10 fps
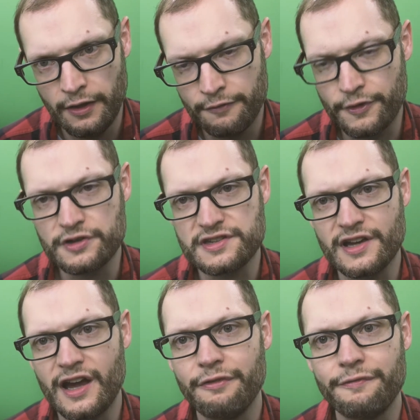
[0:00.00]
First
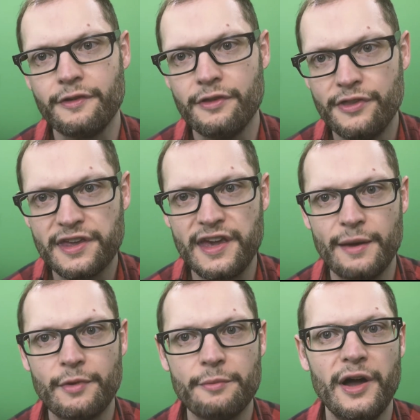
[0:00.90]
off, the
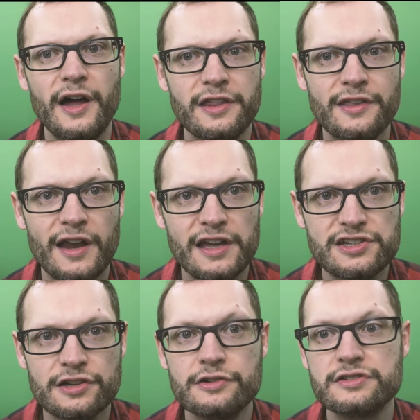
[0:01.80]
camera body that I
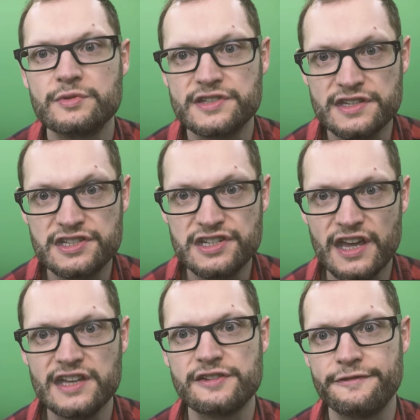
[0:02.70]
chose was the
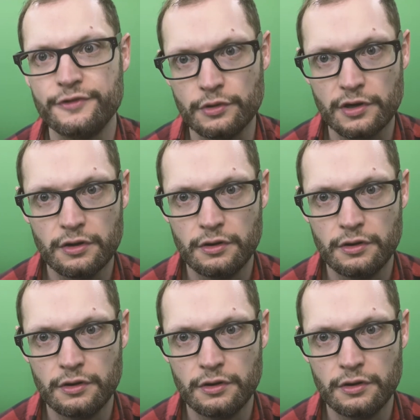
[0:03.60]
GH4.